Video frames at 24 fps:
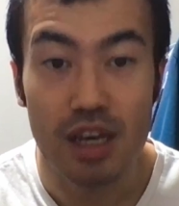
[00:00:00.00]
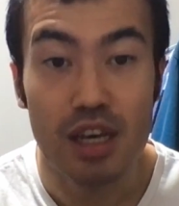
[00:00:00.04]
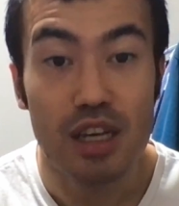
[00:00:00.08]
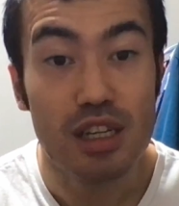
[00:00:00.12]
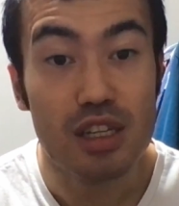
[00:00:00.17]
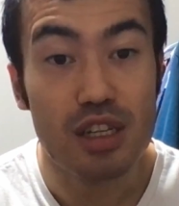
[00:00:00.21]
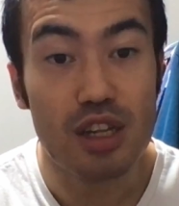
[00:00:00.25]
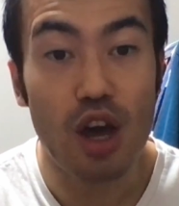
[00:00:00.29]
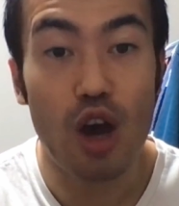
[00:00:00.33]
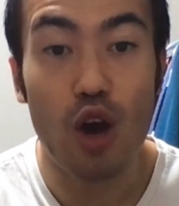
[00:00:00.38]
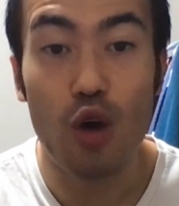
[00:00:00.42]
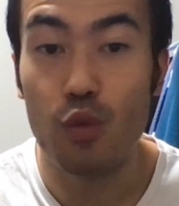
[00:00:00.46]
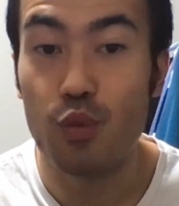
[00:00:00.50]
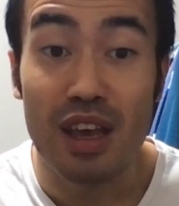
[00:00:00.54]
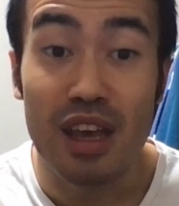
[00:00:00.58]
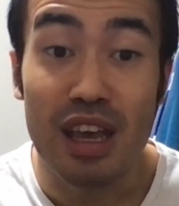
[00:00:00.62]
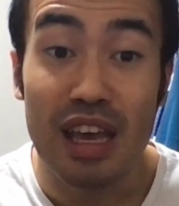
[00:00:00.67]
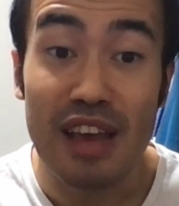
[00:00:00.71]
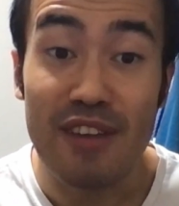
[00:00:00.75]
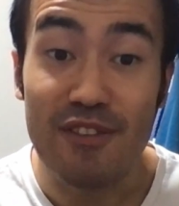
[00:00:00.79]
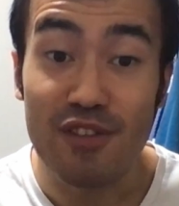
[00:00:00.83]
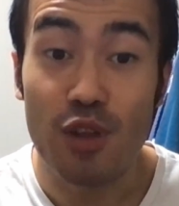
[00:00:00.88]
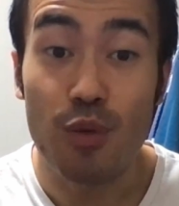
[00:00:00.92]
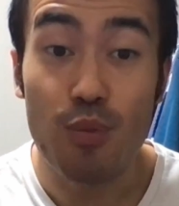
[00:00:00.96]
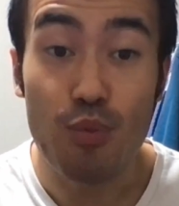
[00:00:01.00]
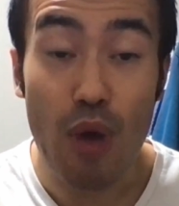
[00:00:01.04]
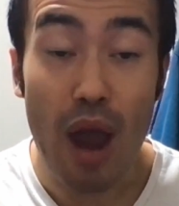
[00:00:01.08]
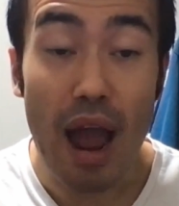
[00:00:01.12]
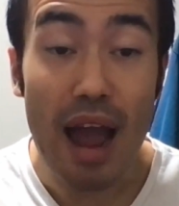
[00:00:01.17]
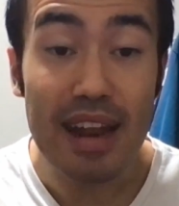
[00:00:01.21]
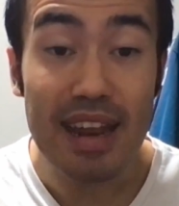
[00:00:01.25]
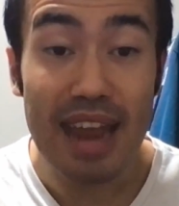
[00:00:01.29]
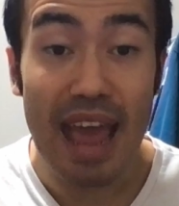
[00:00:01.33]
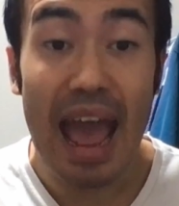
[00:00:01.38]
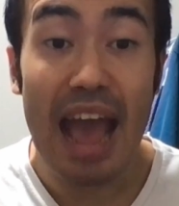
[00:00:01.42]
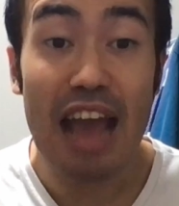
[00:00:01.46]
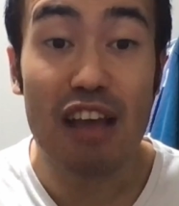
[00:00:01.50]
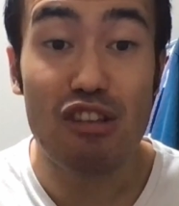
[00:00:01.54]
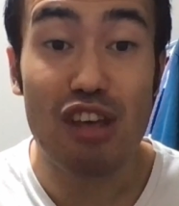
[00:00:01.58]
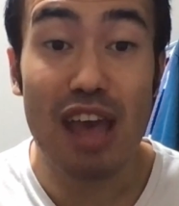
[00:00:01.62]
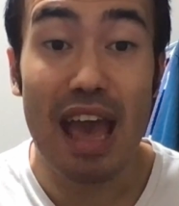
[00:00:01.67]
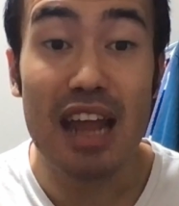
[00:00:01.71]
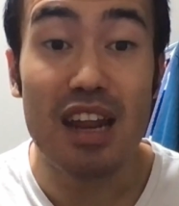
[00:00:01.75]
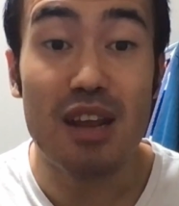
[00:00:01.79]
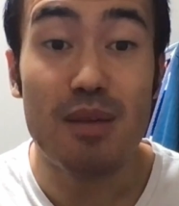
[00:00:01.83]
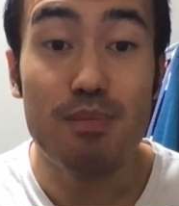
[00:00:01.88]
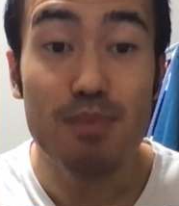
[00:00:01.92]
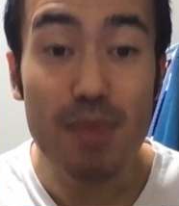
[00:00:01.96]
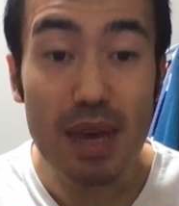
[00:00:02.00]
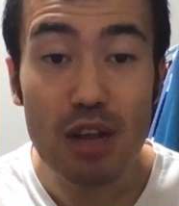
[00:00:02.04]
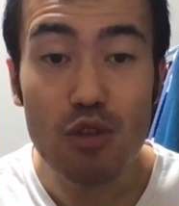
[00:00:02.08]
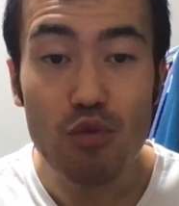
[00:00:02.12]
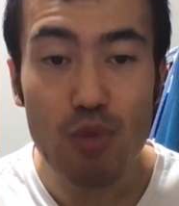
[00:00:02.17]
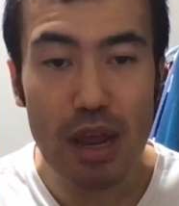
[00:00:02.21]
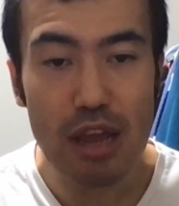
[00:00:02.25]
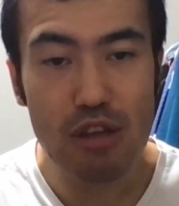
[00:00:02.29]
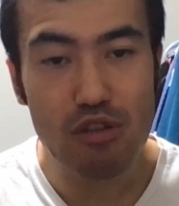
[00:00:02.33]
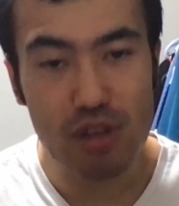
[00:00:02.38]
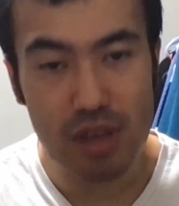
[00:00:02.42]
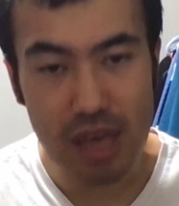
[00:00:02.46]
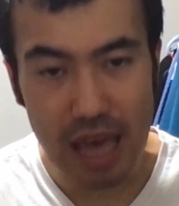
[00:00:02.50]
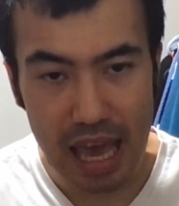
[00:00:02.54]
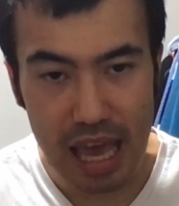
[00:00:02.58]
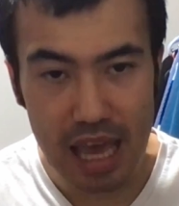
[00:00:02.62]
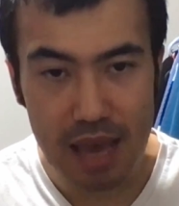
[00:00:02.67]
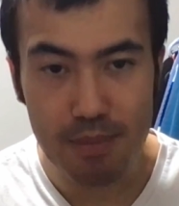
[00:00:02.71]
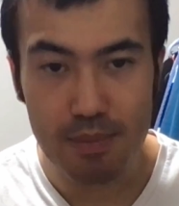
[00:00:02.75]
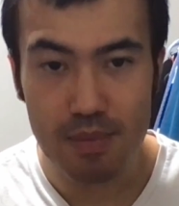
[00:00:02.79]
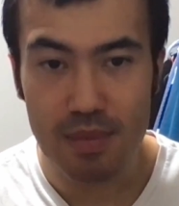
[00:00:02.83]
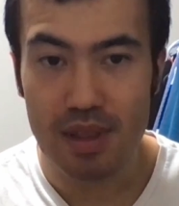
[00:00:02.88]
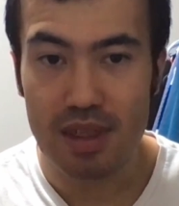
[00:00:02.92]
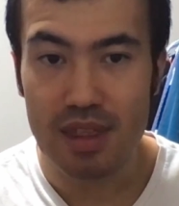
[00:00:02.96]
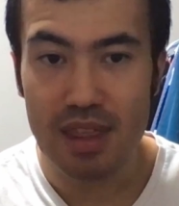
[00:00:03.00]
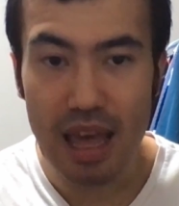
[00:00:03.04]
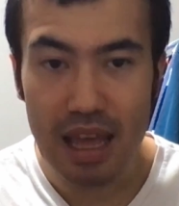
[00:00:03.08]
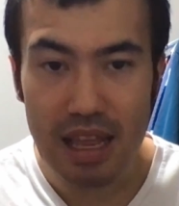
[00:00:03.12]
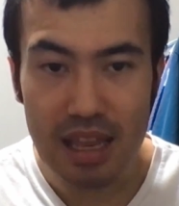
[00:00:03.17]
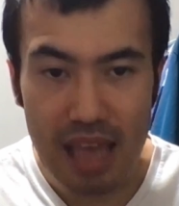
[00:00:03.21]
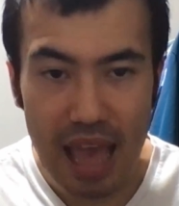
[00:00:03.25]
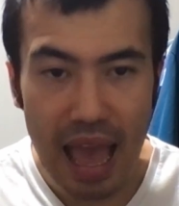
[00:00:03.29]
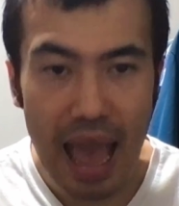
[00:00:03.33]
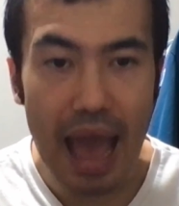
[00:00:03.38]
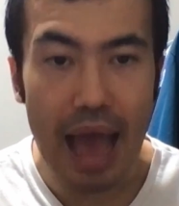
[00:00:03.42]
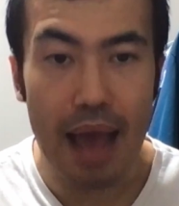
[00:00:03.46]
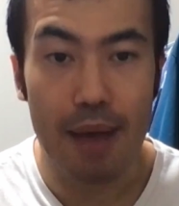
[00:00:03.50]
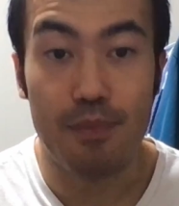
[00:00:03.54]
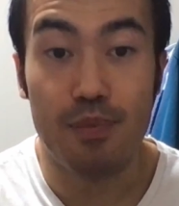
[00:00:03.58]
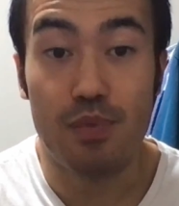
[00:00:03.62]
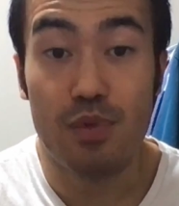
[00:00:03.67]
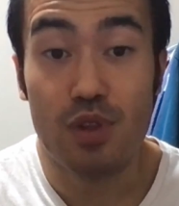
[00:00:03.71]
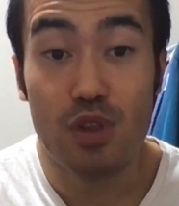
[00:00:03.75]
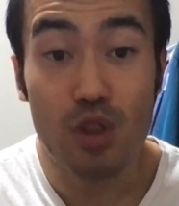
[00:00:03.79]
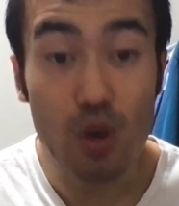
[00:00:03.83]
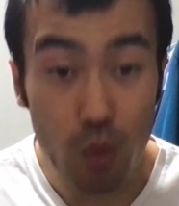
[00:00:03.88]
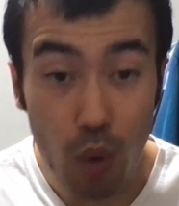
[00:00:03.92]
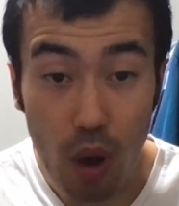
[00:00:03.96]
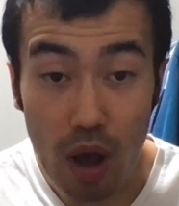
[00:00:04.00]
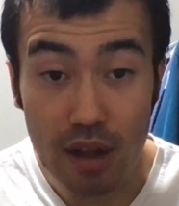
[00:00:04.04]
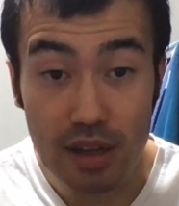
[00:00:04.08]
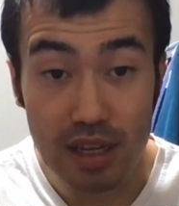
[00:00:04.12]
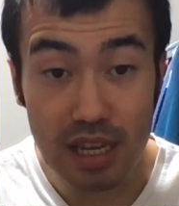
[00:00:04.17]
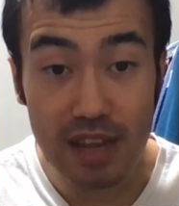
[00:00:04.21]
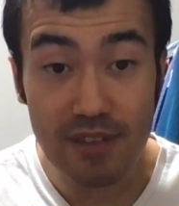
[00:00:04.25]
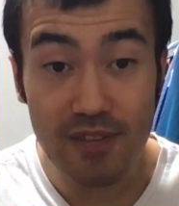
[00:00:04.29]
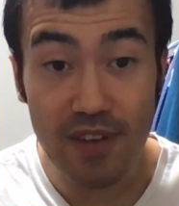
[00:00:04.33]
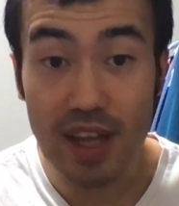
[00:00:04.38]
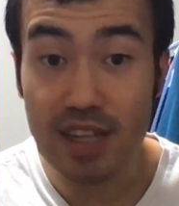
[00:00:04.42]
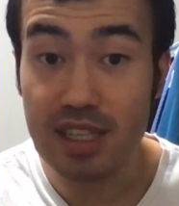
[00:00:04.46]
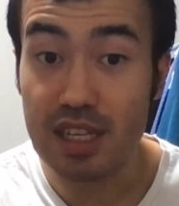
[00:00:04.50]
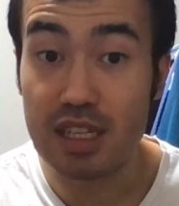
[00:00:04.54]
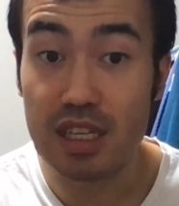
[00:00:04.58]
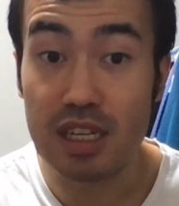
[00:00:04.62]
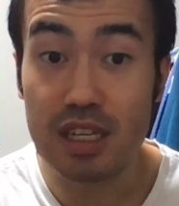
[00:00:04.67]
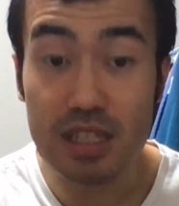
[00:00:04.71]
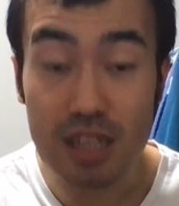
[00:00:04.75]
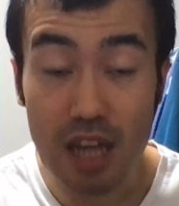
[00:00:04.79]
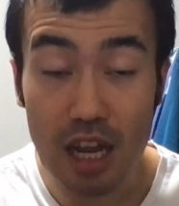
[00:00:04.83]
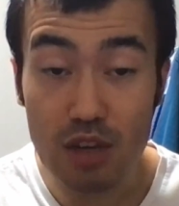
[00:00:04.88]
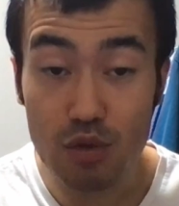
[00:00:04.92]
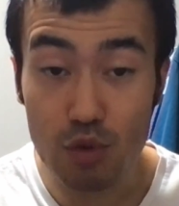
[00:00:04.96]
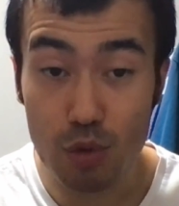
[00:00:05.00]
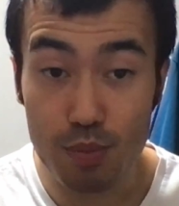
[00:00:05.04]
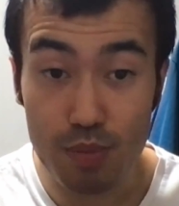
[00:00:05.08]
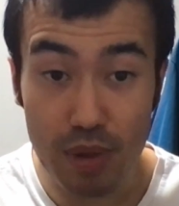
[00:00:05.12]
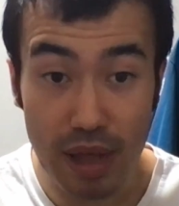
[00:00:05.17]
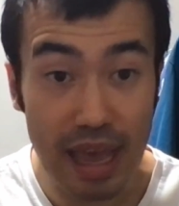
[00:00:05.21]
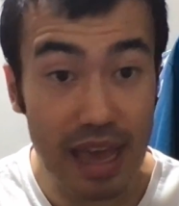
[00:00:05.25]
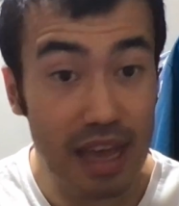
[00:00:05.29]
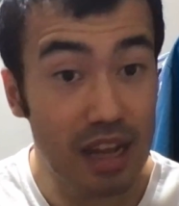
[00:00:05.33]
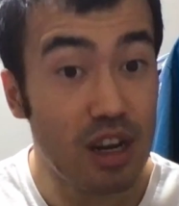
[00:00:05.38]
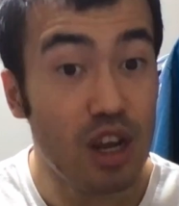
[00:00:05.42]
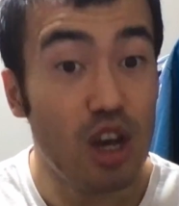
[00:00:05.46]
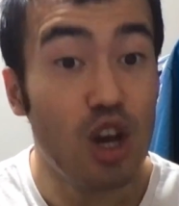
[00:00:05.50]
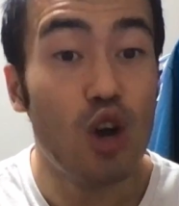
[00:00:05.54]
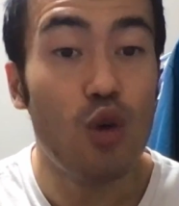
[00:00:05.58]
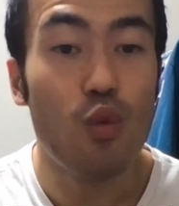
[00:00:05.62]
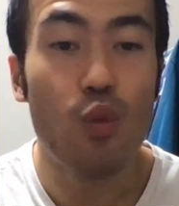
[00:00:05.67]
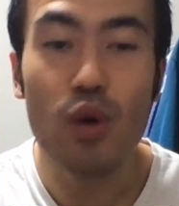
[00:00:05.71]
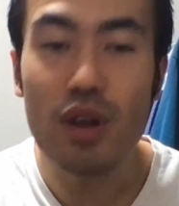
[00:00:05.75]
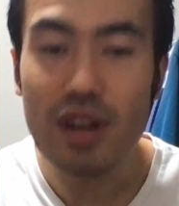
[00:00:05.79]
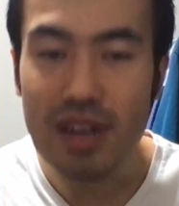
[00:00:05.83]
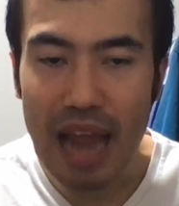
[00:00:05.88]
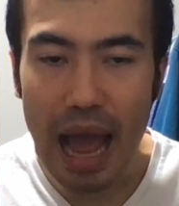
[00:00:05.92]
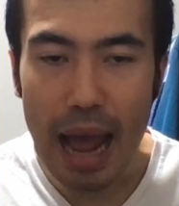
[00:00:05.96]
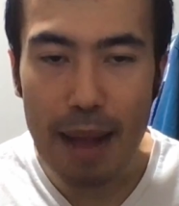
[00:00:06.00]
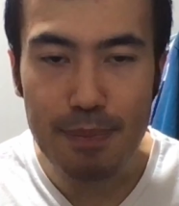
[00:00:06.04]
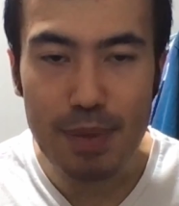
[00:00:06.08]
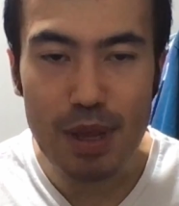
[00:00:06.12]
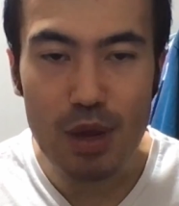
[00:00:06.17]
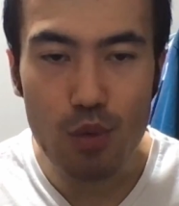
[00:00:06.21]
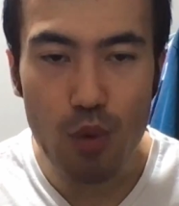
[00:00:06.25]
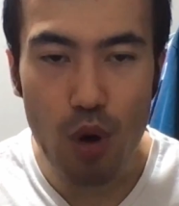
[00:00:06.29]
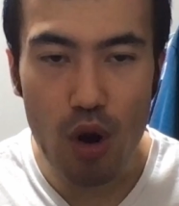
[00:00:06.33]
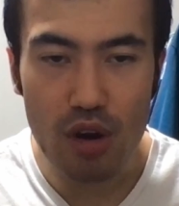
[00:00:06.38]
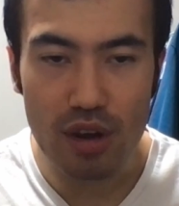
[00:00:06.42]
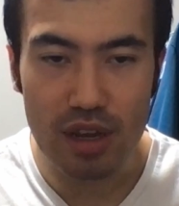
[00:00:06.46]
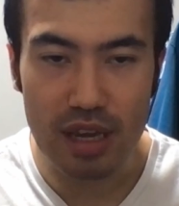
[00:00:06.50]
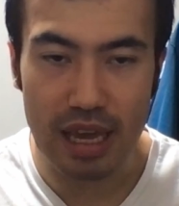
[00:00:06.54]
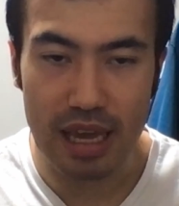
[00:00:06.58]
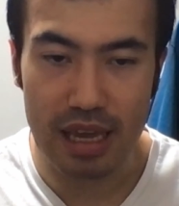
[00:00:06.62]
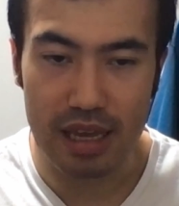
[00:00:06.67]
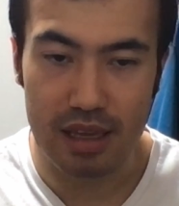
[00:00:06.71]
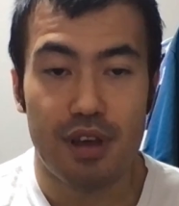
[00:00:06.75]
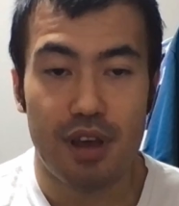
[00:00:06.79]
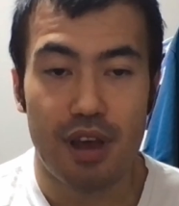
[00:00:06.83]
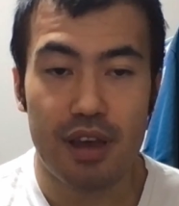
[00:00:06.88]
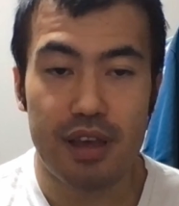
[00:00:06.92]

So if LeBron actually had a mid-range game, then yeah, the wall defense that the Suns were playing would not be working.